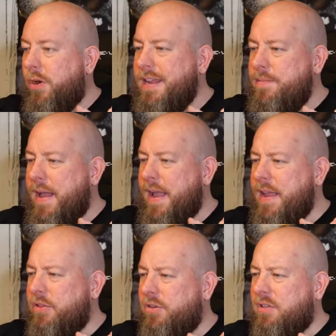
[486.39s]
on
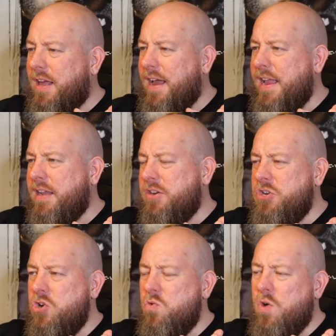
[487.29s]
eBay, looks like
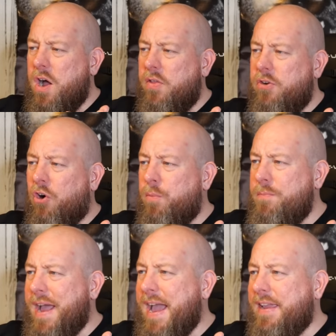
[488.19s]
new other open
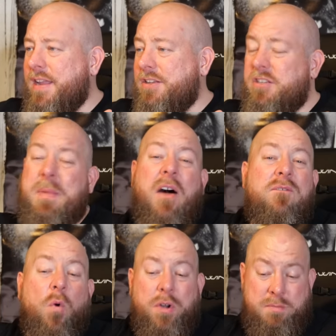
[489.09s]
package is about
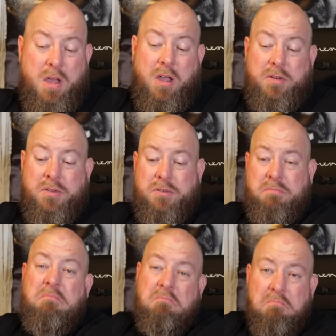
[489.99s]
40 bucks.
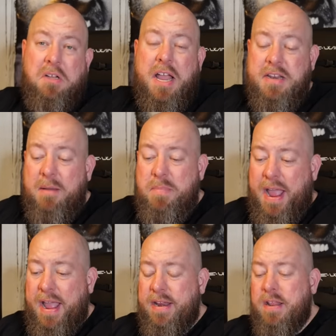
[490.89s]
Okay, not
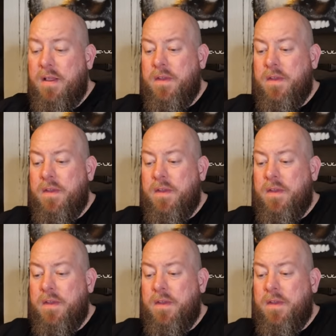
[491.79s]
bad.